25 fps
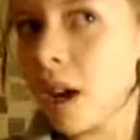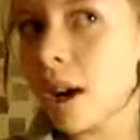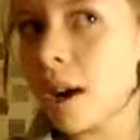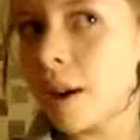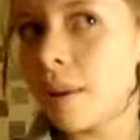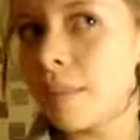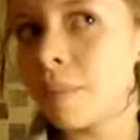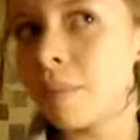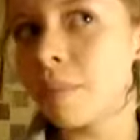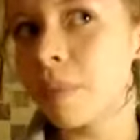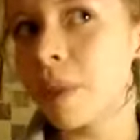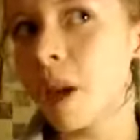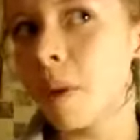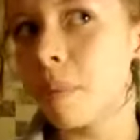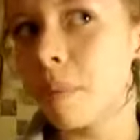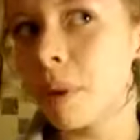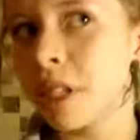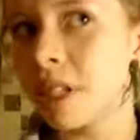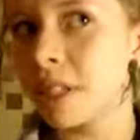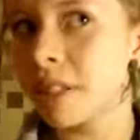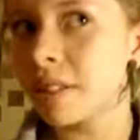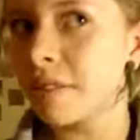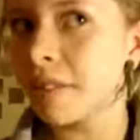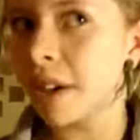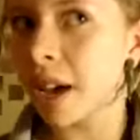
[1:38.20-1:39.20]
a
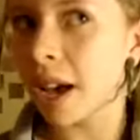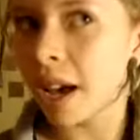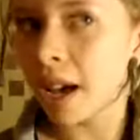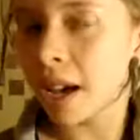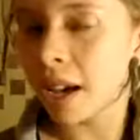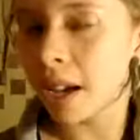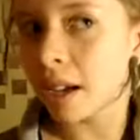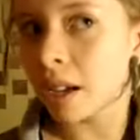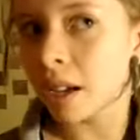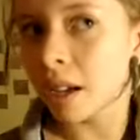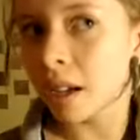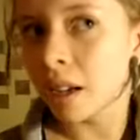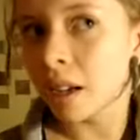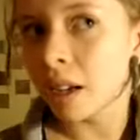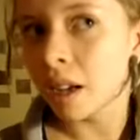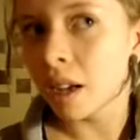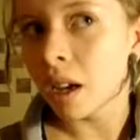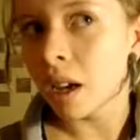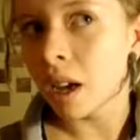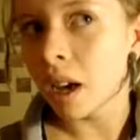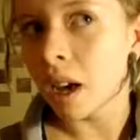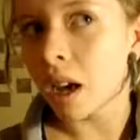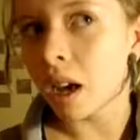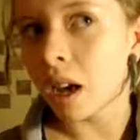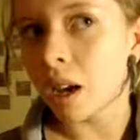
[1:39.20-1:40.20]
piece of hair.
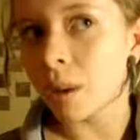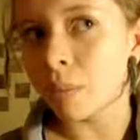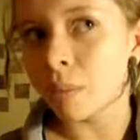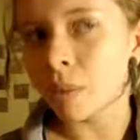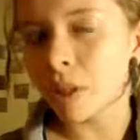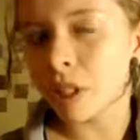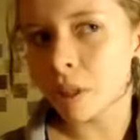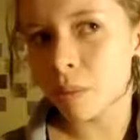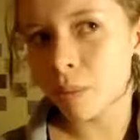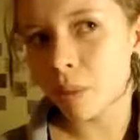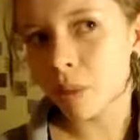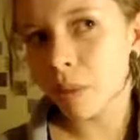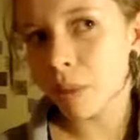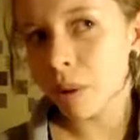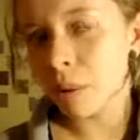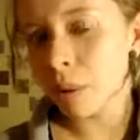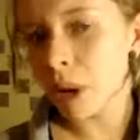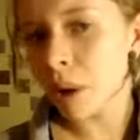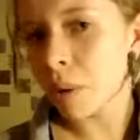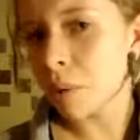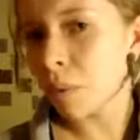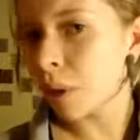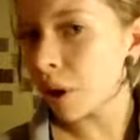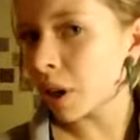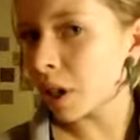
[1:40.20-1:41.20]
It's probably
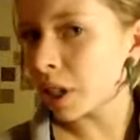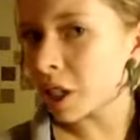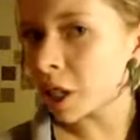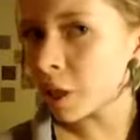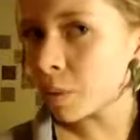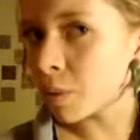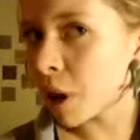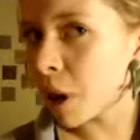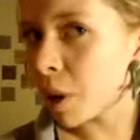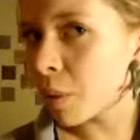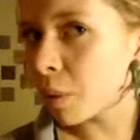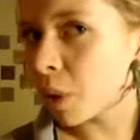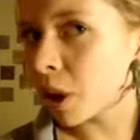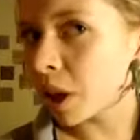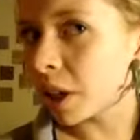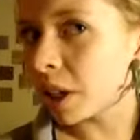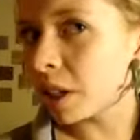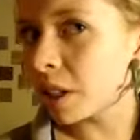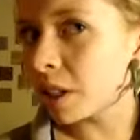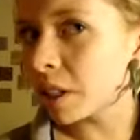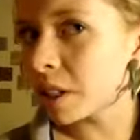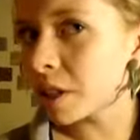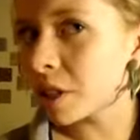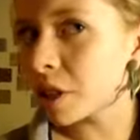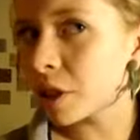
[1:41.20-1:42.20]
about 1 inch by 1
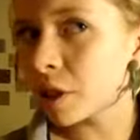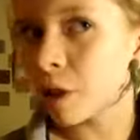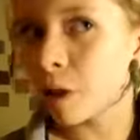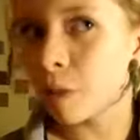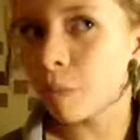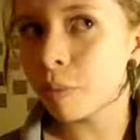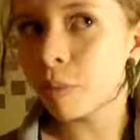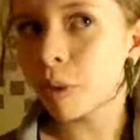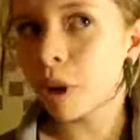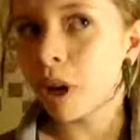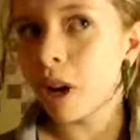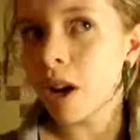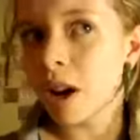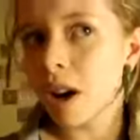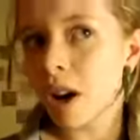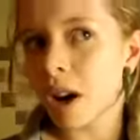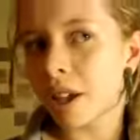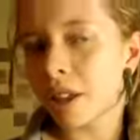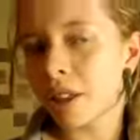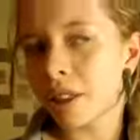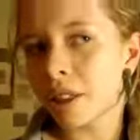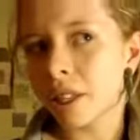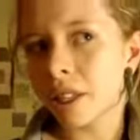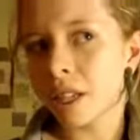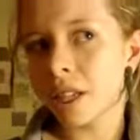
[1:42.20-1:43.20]
inch, but
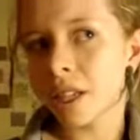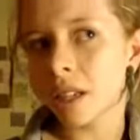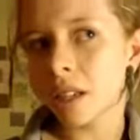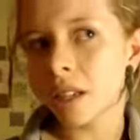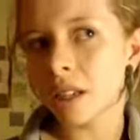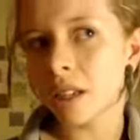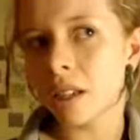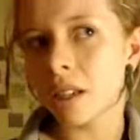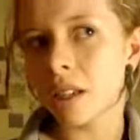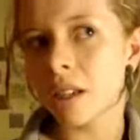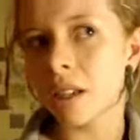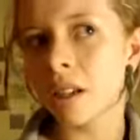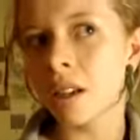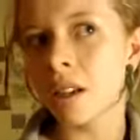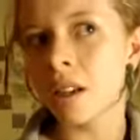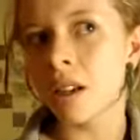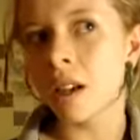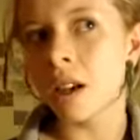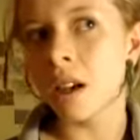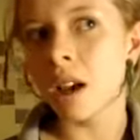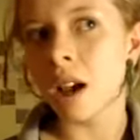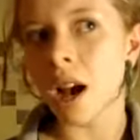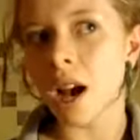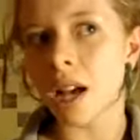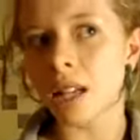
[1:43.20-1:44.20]
I think
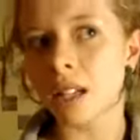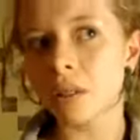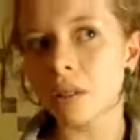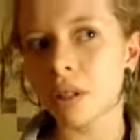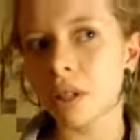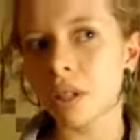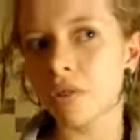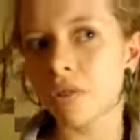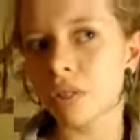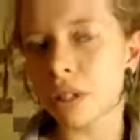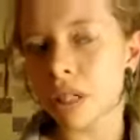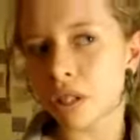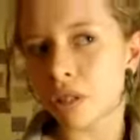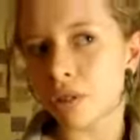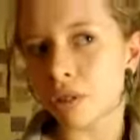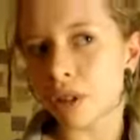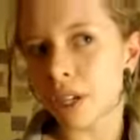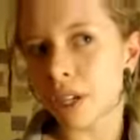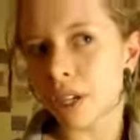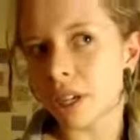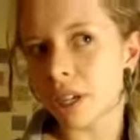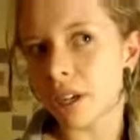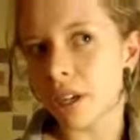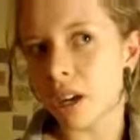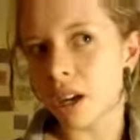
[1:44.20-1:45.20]
as I'm going to
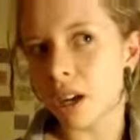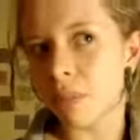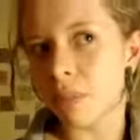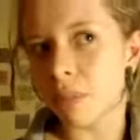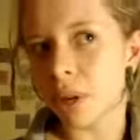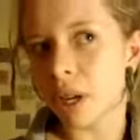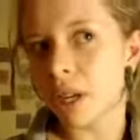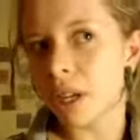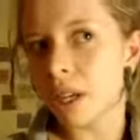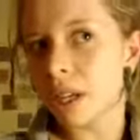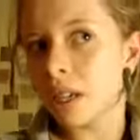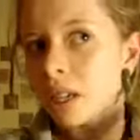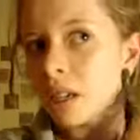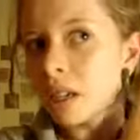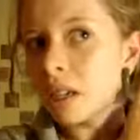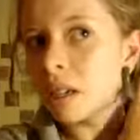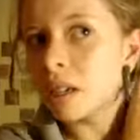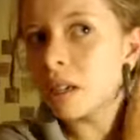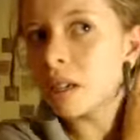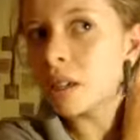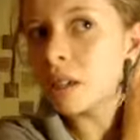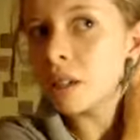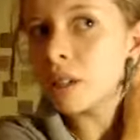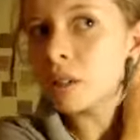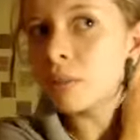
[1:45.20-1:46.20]
re-dread it, I might
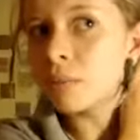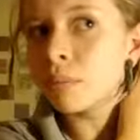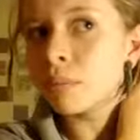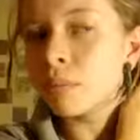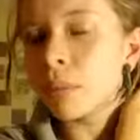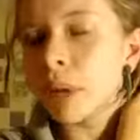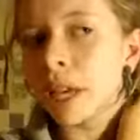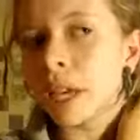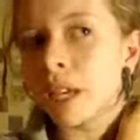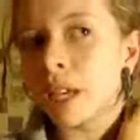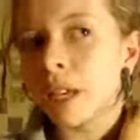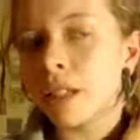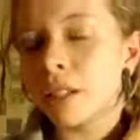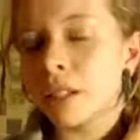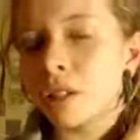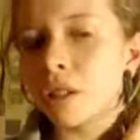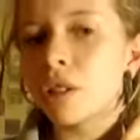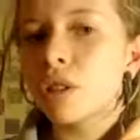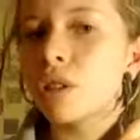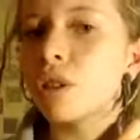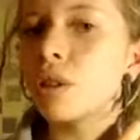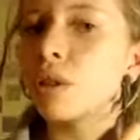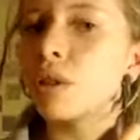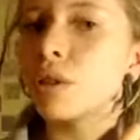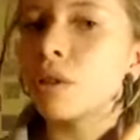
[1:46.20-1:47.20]
make it
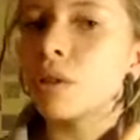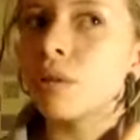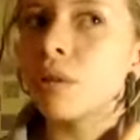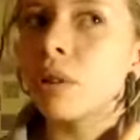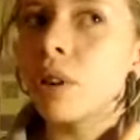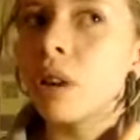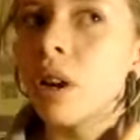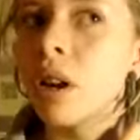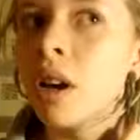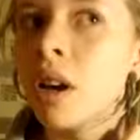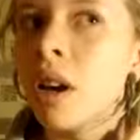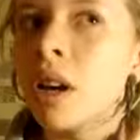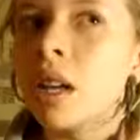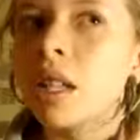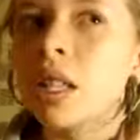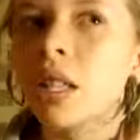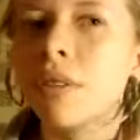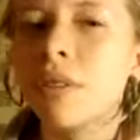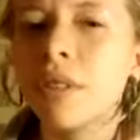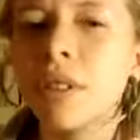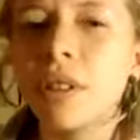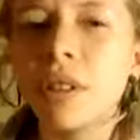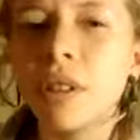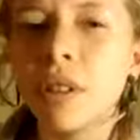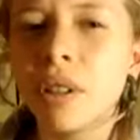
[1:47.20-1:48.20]
into 2, because
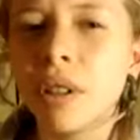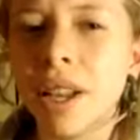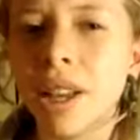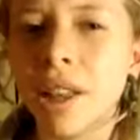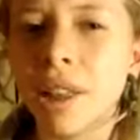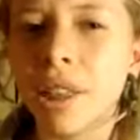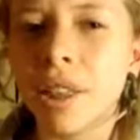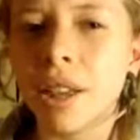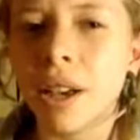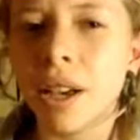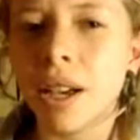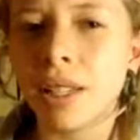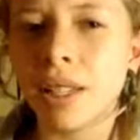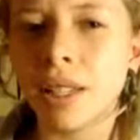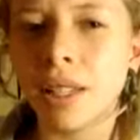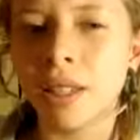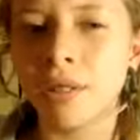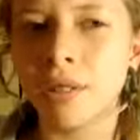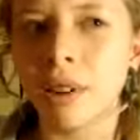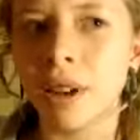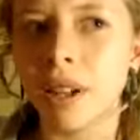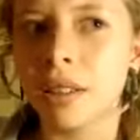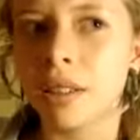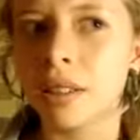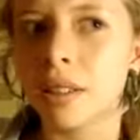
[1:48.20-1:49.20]
I've only got like 30
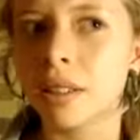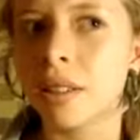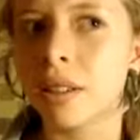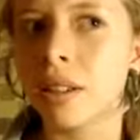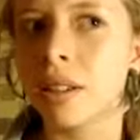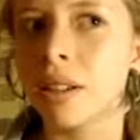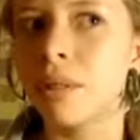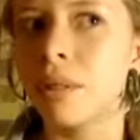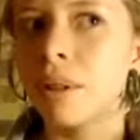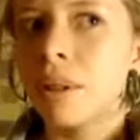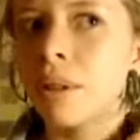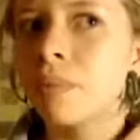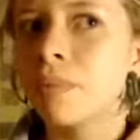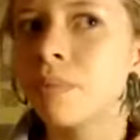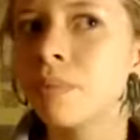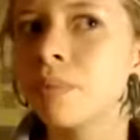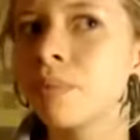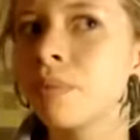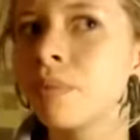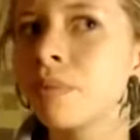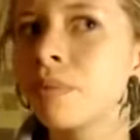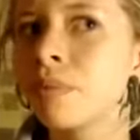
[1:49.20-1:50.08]
dreads. So